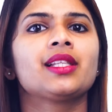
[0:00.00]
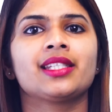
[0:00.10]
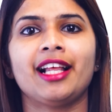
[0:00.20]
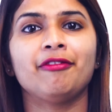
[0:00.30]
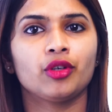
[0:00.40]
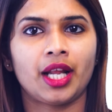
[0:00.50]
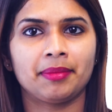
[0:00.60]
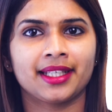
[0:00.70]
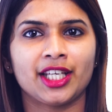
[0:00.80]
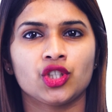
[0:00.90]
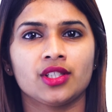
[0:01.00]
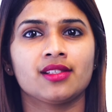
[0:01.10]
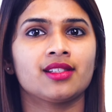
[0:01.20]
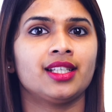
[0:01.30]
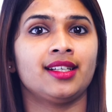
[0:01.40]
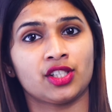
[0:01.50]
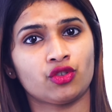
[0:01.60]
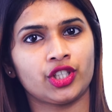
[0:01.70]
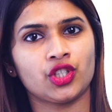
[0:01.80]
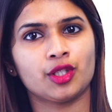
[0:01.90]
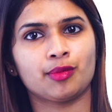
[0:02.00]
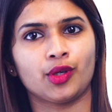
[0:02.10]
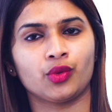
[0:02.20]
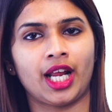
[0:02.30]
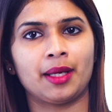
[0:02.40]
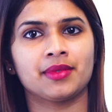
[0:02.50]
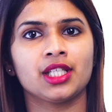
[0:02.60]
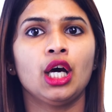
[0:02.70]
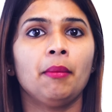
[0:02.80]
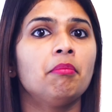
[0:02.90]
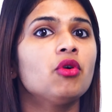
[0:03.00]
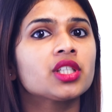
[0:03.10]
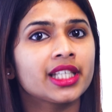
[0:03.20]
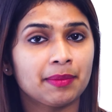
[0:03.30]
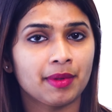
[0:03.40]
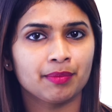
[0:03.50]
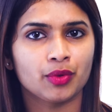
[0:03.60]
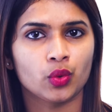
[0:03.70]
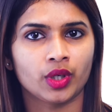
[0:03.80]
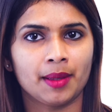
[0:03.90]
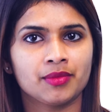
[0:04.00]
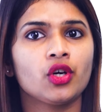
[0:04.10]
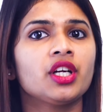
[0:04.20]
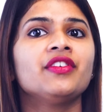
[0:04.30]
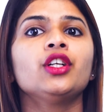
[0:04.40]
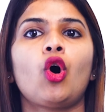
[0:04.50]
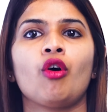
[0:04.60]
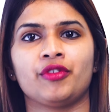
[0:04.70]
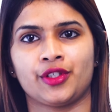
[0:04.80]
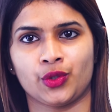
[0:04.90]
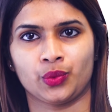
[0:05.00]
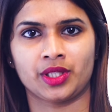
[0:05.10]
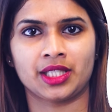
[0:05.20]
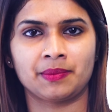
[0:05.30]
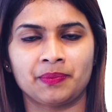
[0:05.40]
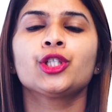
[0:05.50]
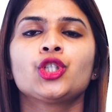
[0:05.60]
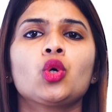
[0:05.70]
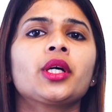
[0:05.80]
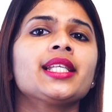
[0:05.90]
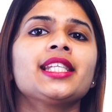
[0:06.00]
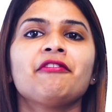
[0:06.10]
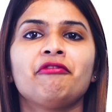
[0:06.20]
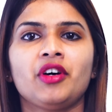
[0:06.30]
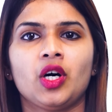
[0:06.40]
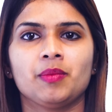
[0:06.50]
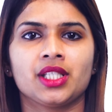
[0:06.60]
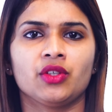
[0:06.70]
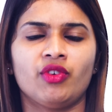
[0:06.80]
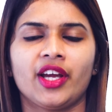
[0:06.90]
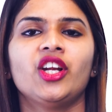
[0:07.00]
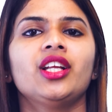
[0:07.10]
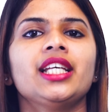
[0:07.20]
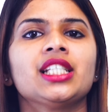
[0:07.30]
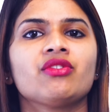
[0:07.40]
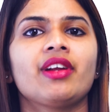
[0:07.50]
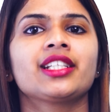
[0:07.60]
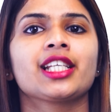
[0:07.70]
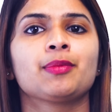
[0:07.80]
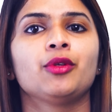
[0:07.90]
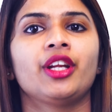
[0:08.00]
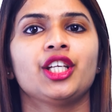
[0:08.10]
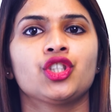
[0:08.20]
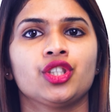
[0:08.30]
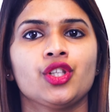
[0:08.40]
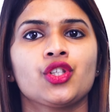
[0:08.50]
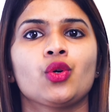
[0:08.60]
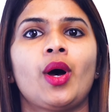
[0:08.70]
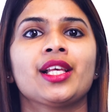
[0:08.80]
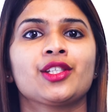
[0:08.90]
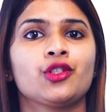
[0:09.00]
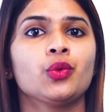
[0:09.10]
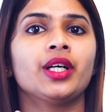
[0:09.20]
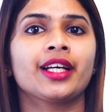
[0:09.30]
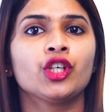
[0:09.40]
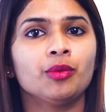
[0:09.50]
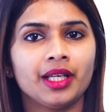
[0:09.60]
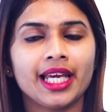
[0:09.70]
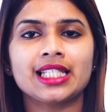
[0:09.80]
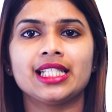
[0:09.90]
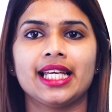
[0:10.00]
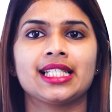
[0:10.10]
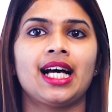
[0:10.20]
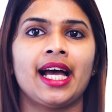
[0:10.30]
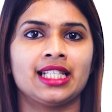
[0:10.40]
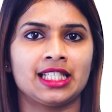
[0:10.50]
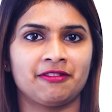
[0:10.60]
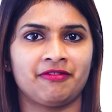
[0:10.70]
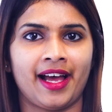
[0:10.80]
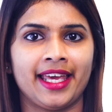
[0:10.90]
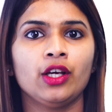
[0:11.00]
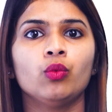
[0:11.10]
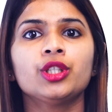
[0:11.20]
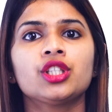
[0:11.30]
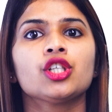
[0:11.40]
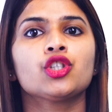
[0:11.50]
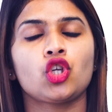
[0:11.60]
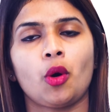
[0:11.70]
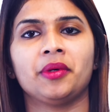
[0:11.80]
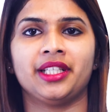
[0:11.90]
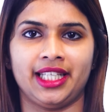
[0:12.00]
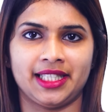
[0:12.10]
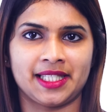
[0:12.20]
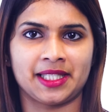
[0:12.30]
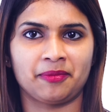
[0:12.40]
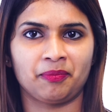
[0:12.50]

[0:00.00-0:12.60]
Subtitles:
cell phone applications, illustrations programs, bookkeeping programs, or even office suites. Showcasing firms regularly direct exploration so as to accumulate data identifying with shopper needs.